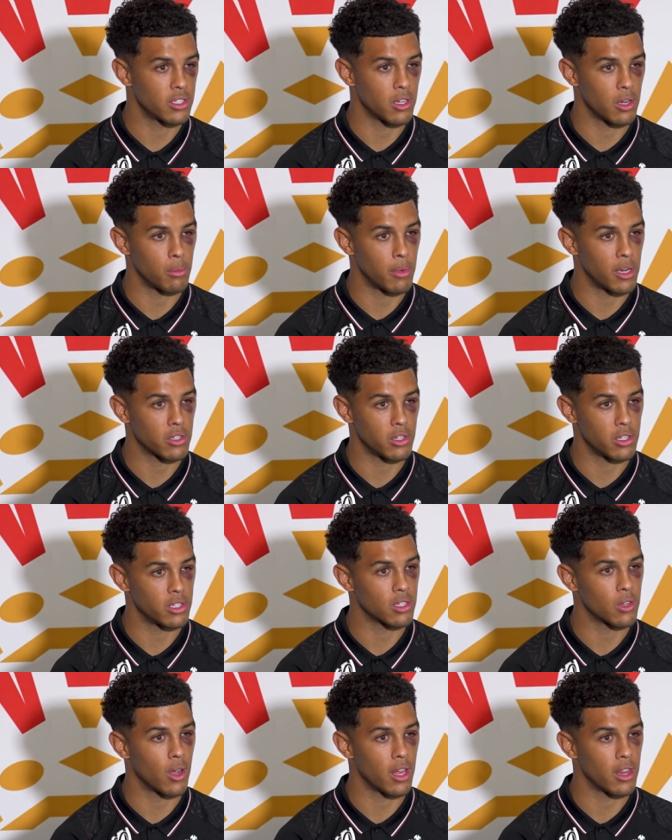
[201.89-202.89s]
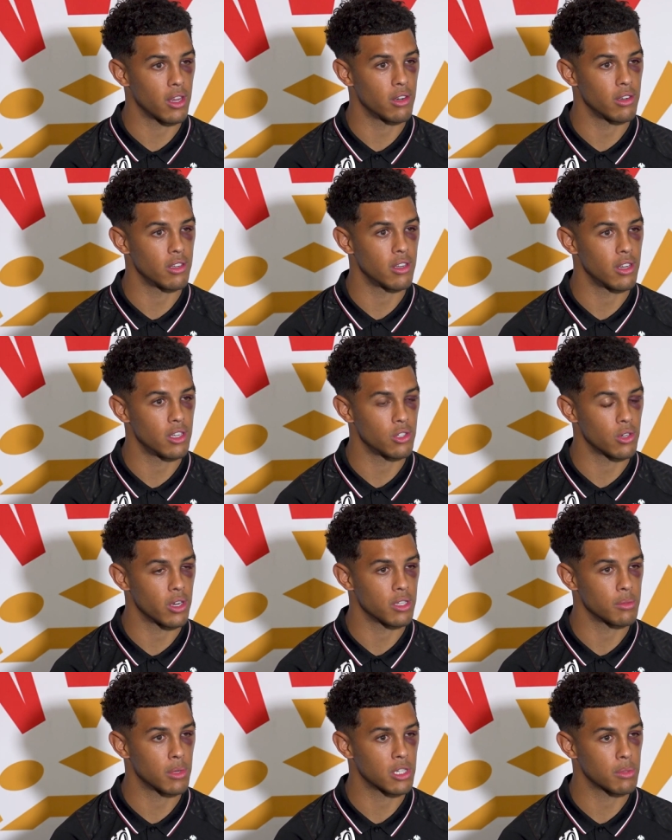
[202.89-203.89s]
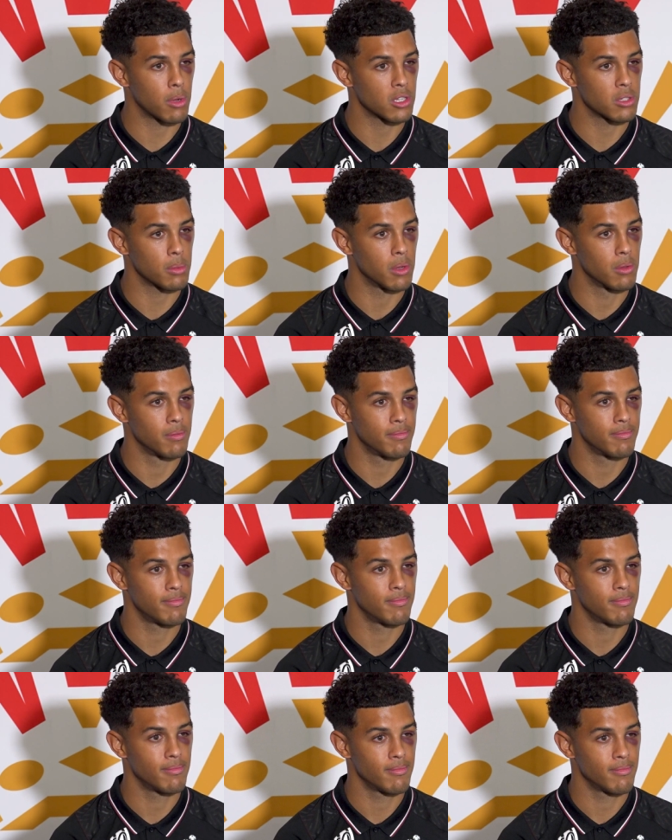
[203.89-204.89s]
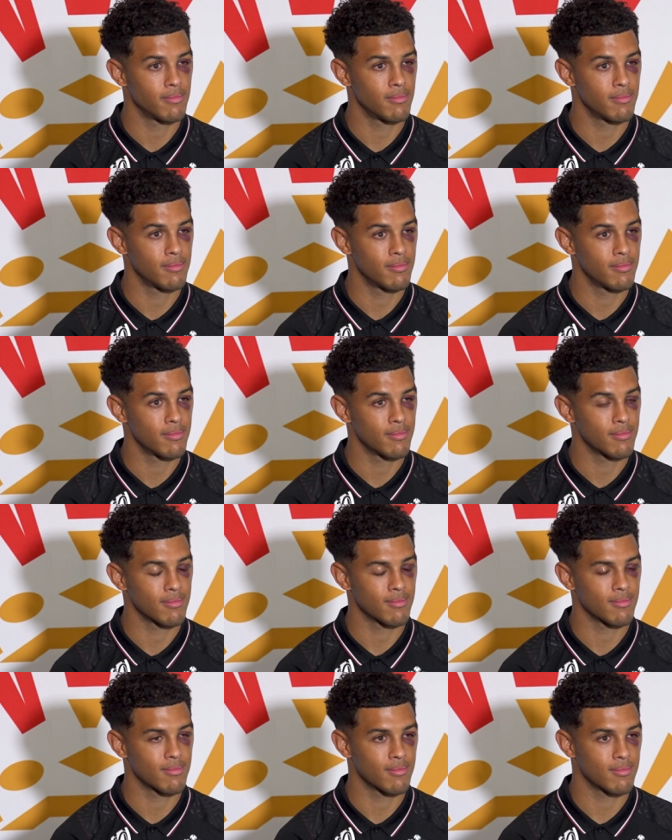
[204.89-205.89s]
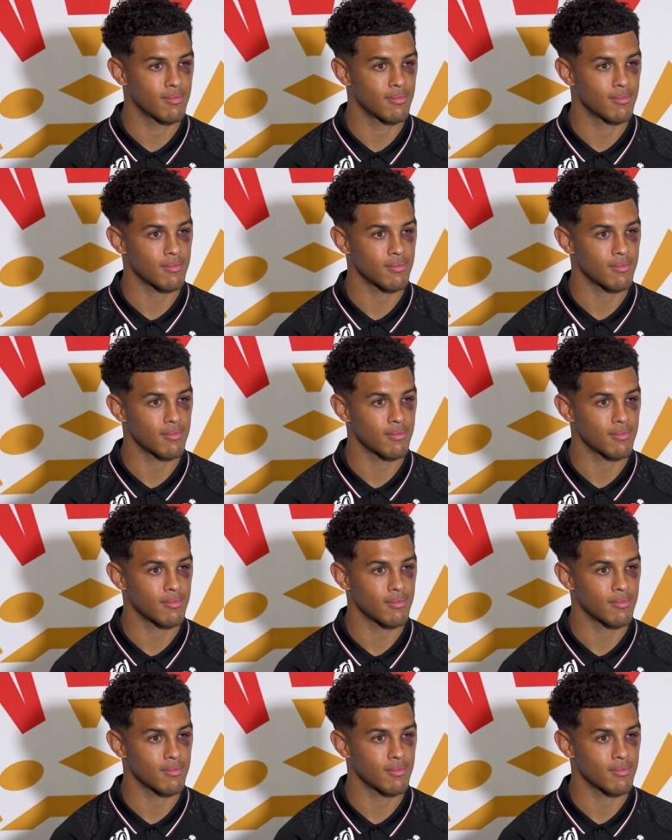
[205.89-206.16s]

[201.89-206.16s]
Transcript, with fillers: So make sure you just go out there and enjoy it as much as possible. Starting from me, we've got